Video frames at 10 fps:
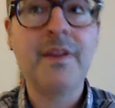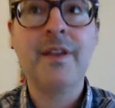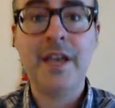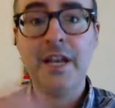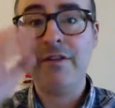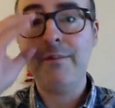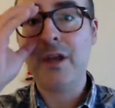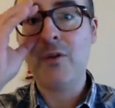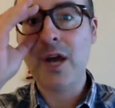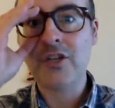And if a
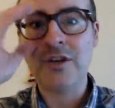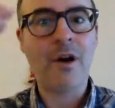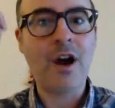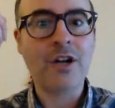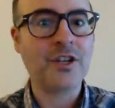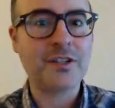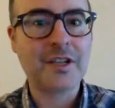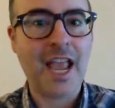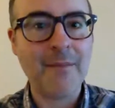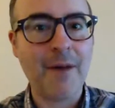big question mark
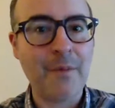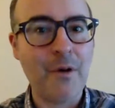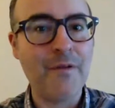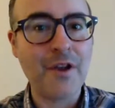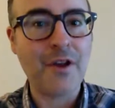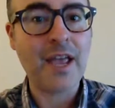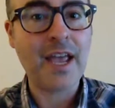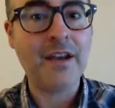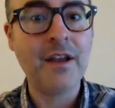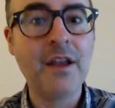just came up over your
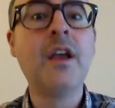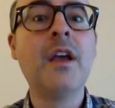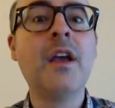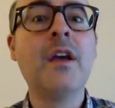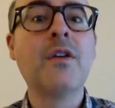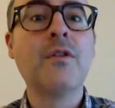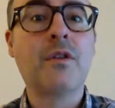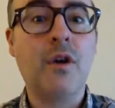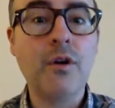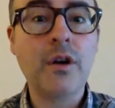head,
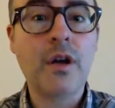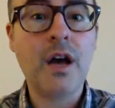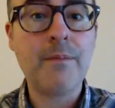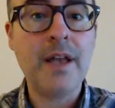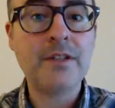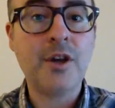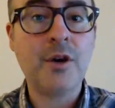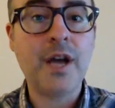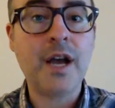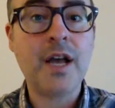go to
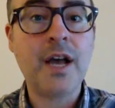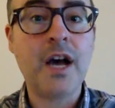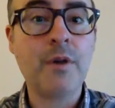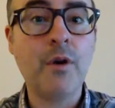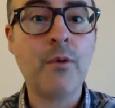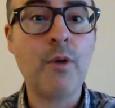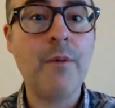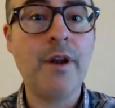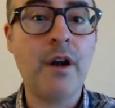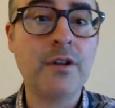cupseo.com, go to
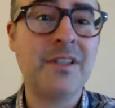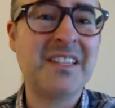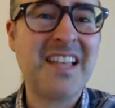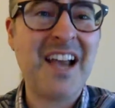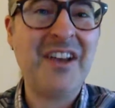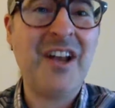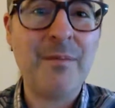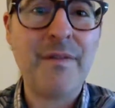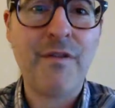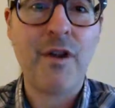webinars, and sign
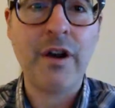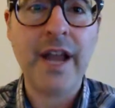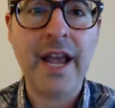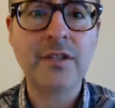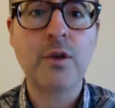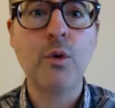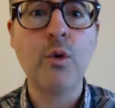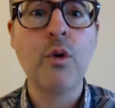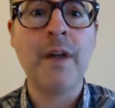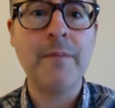up for our next
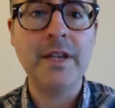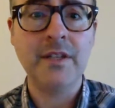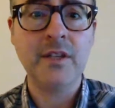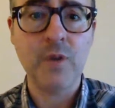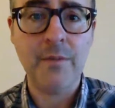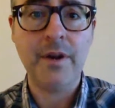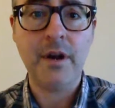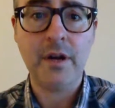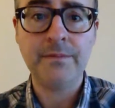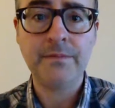Google My Business
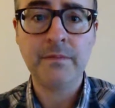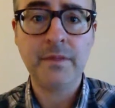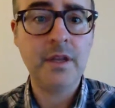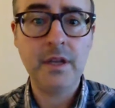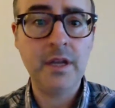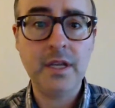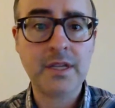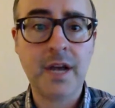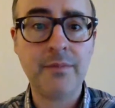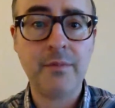webinar.
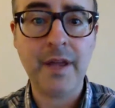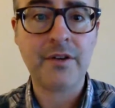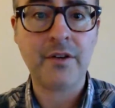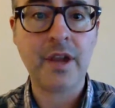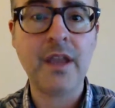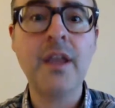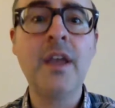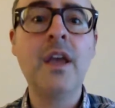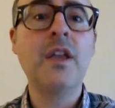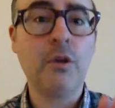It's complimentary.
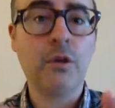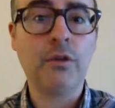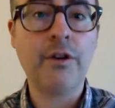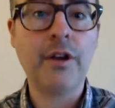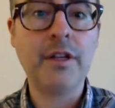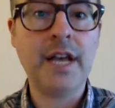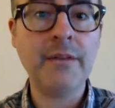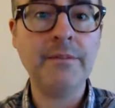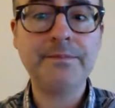You'll learn a ton.